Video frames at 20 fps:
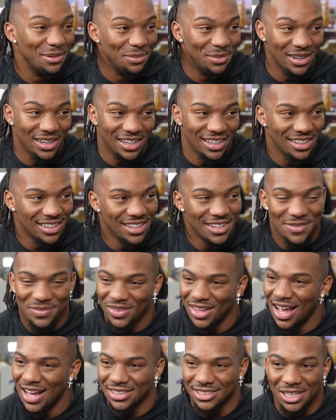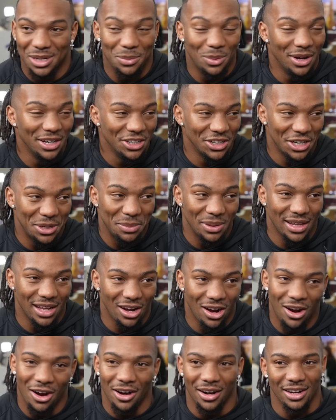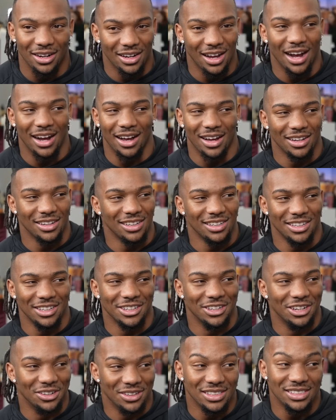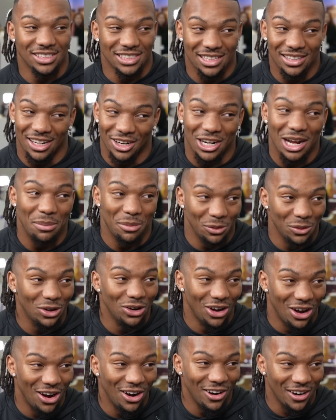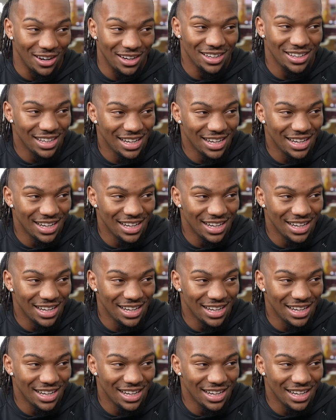But at some point, you're going to be like, all right, you know, they're coming real hard.